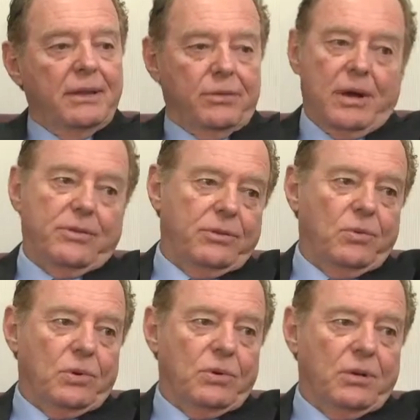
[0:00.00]
throughout the
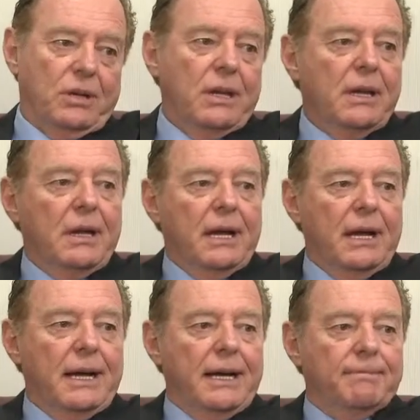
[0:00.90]
world.
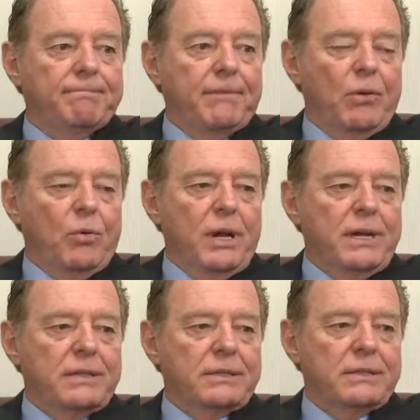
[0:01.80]

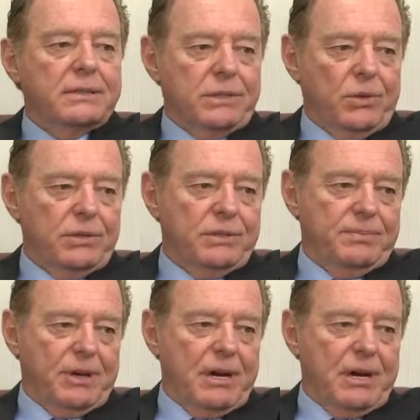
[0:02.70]
When it's sourced